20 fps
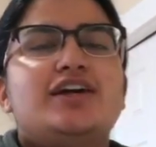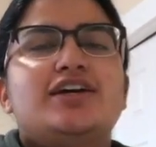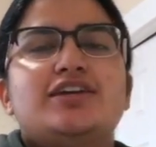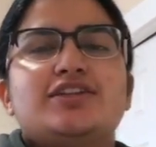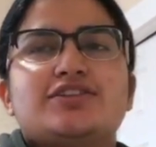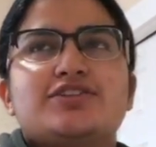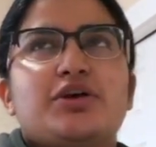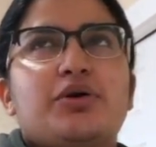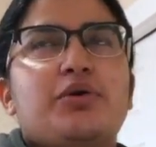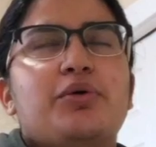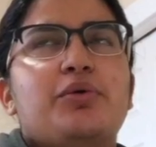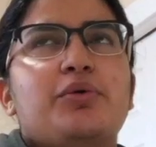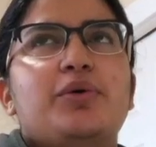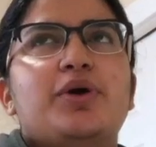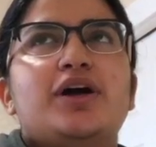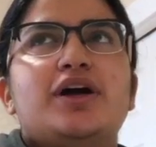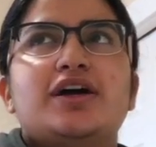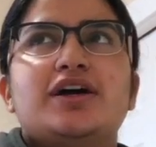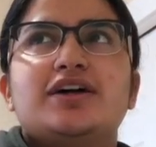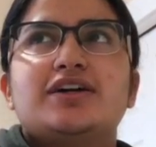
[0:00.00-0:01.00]
So
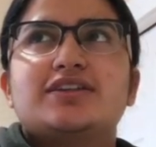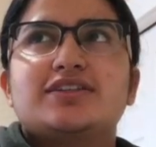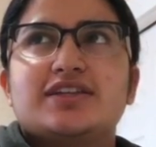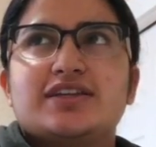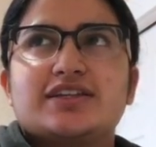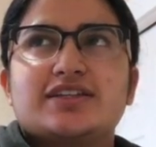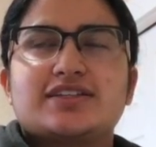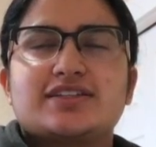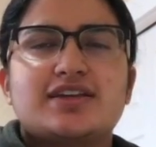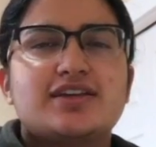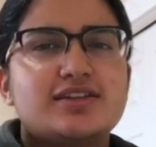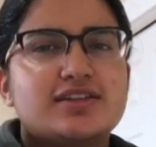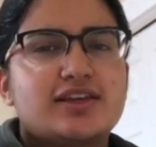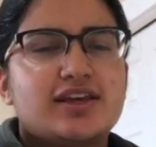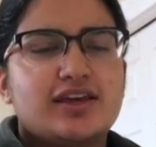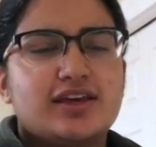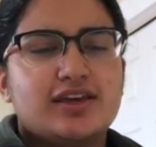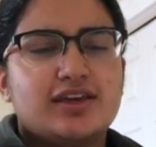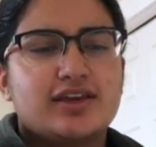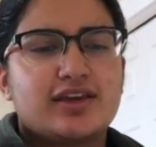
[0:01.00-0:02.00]
today's
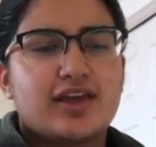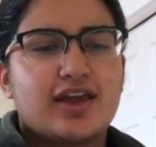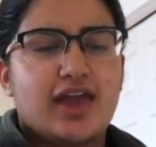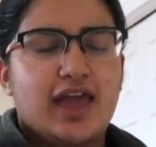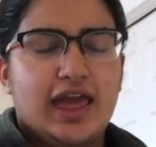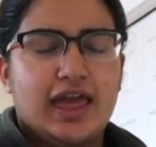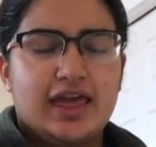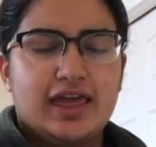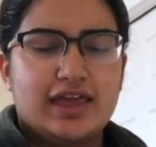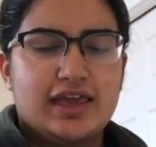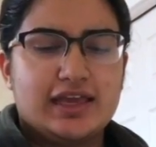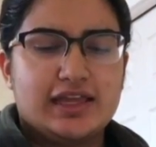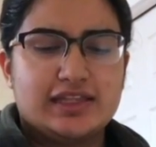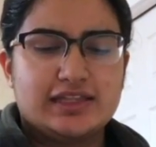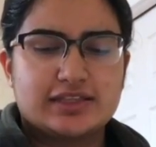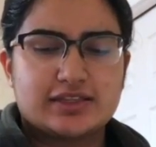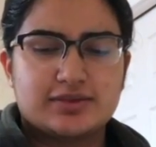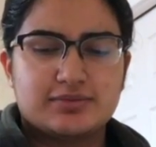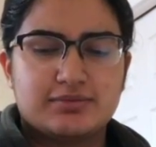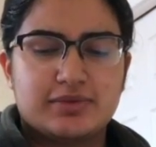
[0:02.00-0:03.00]
Sunday and
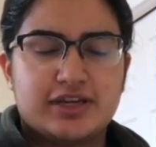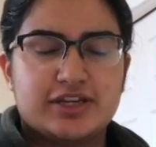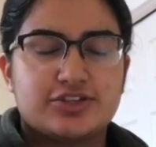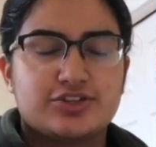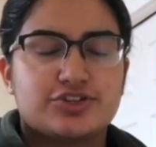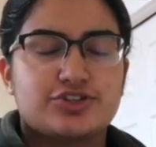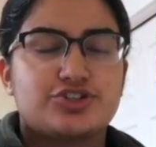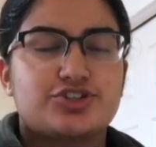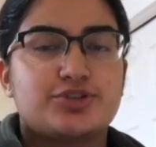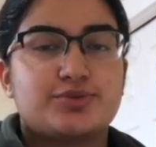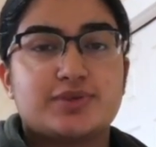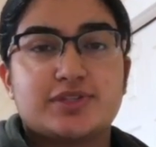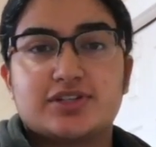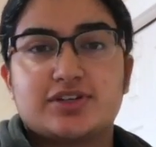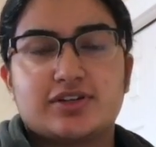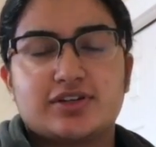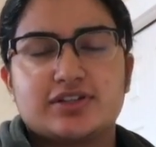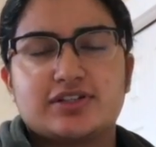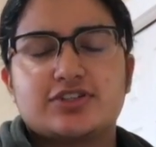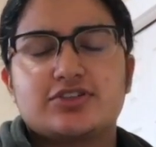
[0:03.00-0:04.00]
my internship
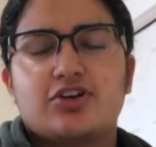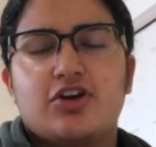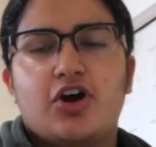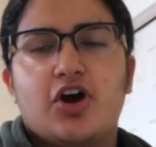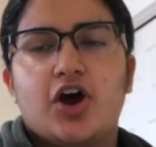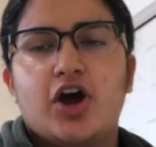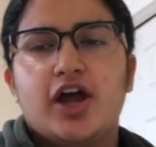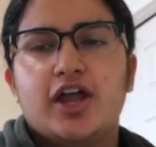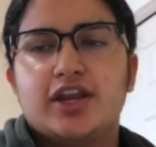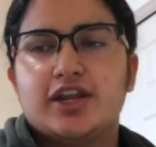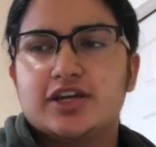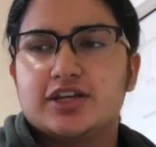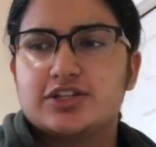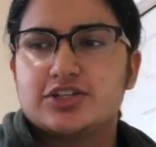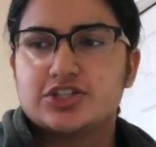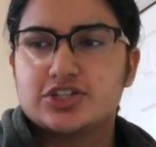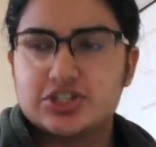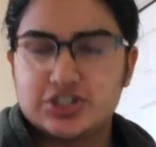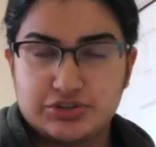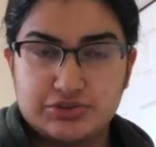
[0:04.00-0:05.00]
starts on
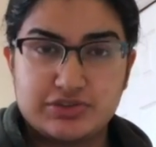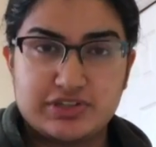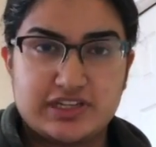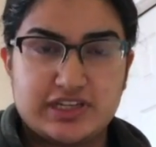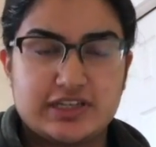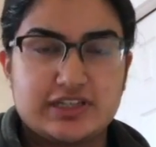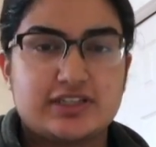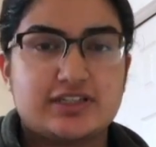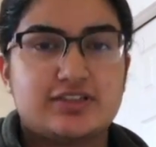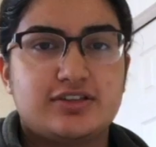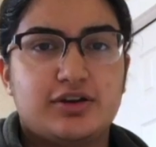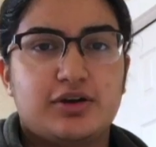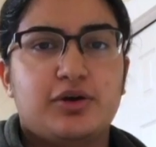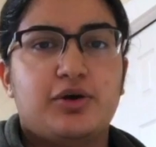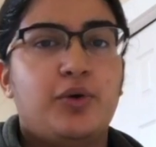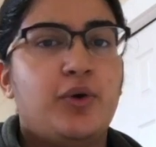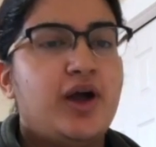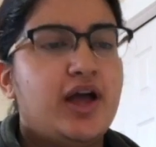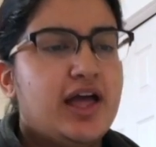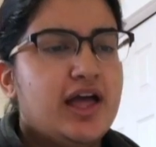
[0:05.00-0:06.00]
Tuesday.
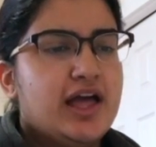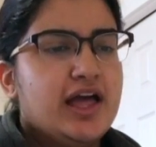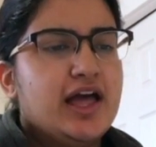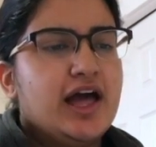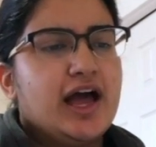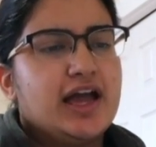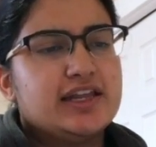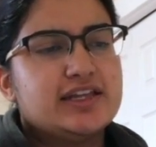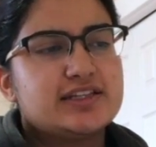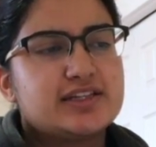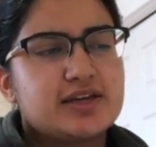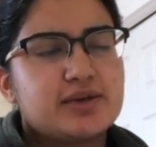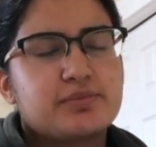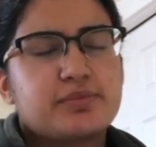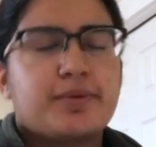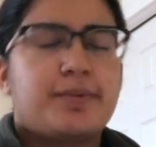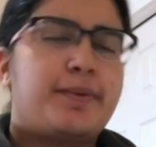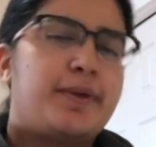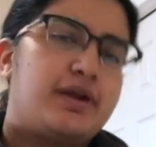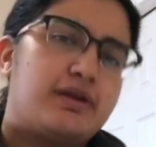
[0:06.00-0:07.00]
So I need to get
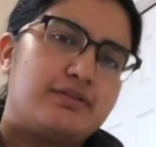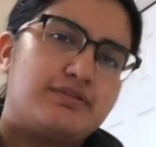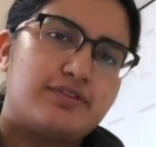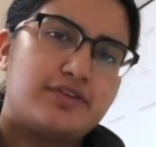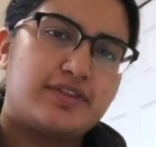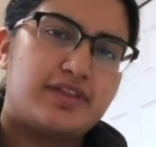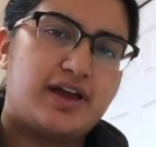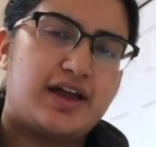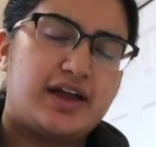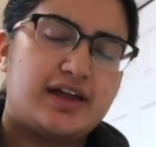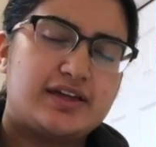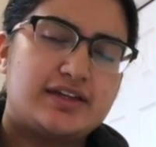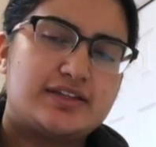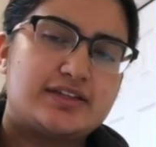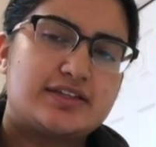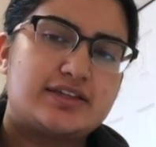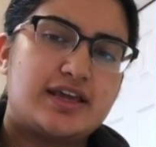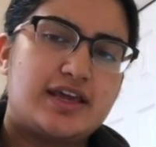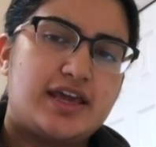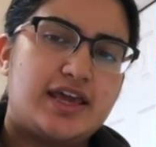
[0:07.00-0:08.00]
prepared for
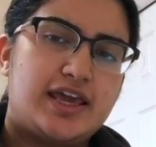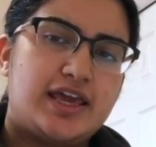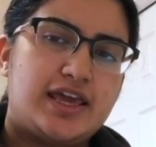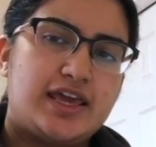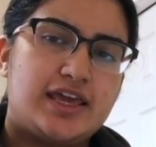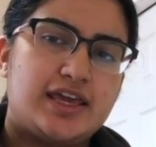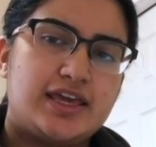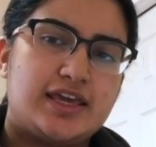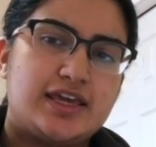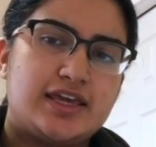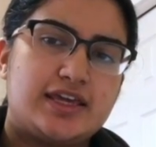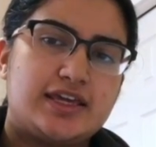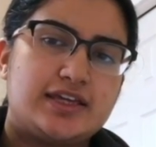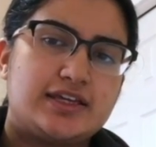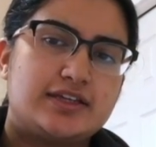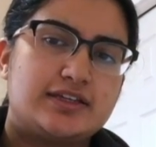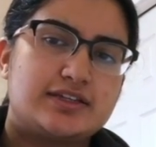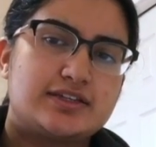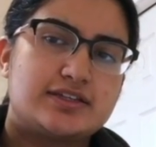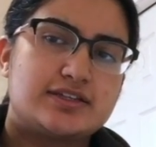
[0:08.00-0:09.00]
that
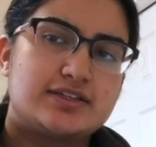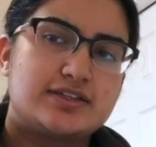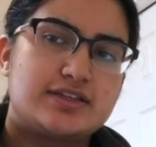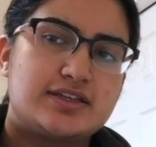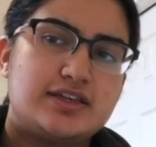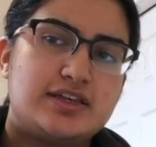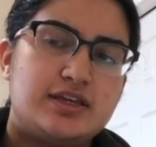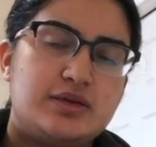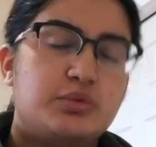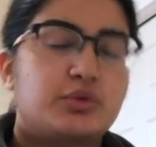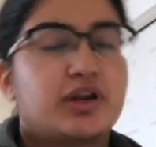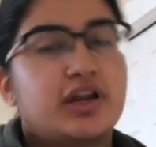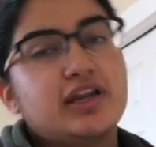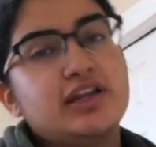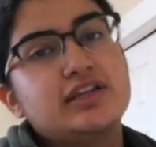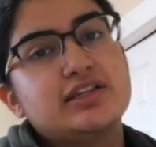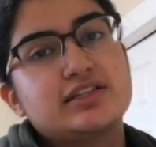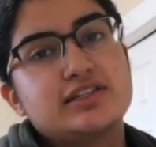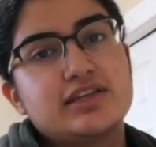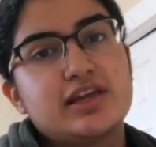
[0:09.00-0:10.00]
and see what I
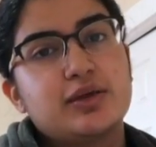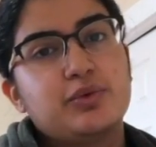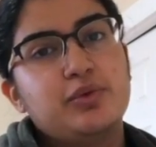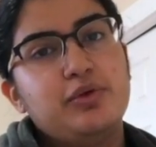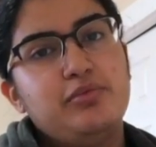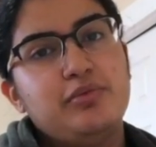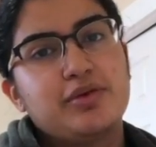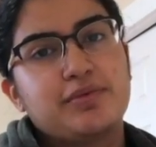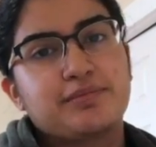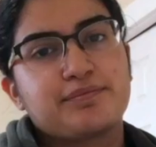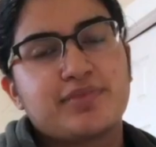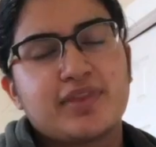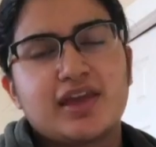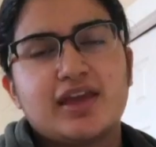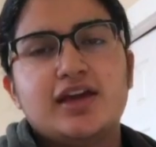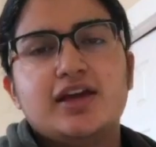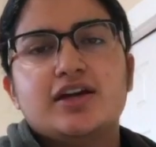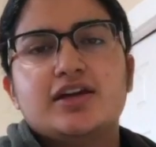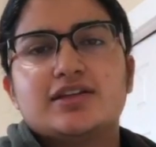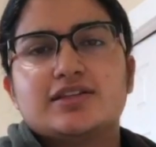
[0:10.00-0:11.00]
need to take with me.
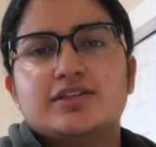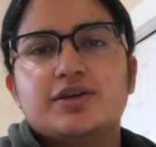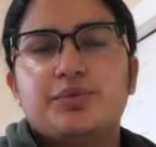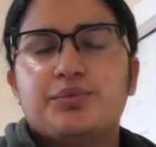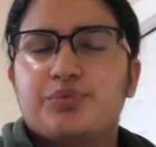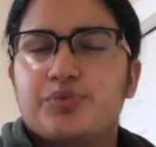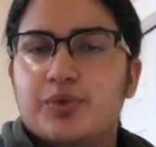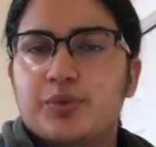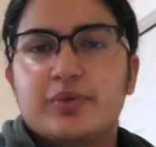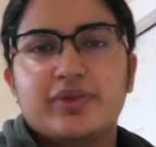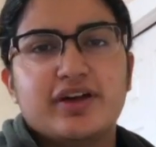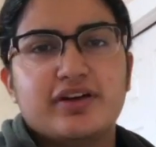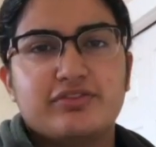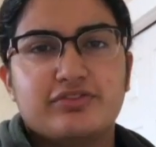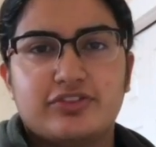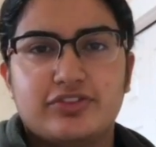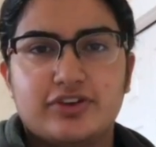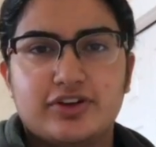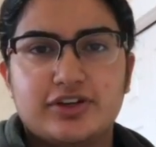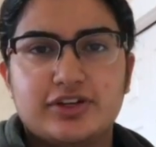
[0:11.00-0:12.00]
So without
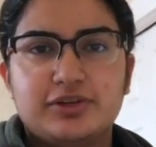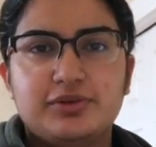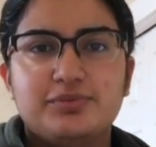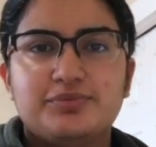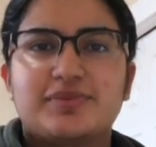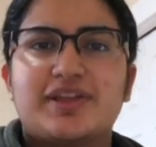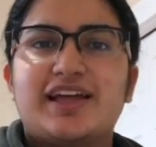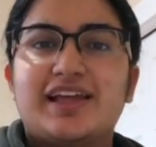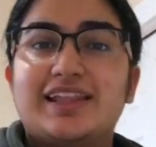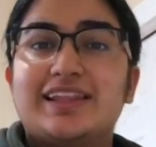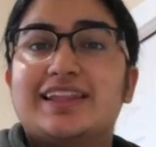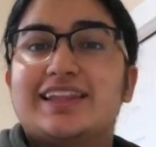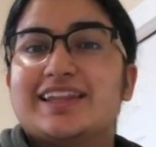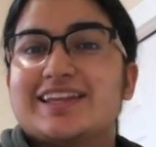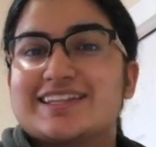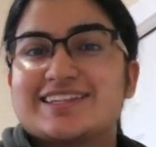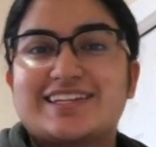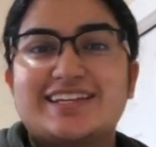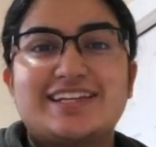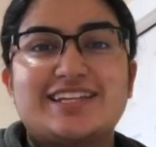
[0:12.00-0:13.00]
further ado,
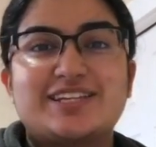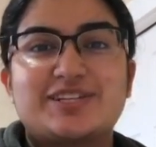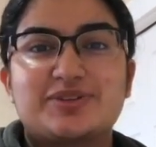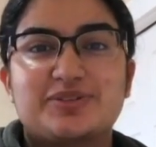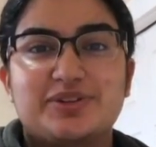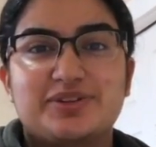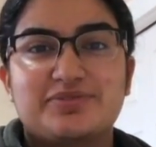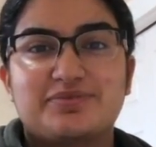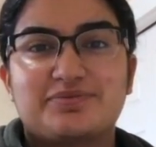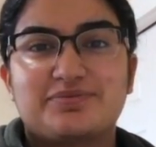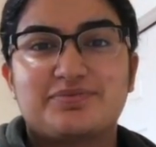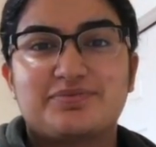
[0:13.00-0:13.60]
let's get into it.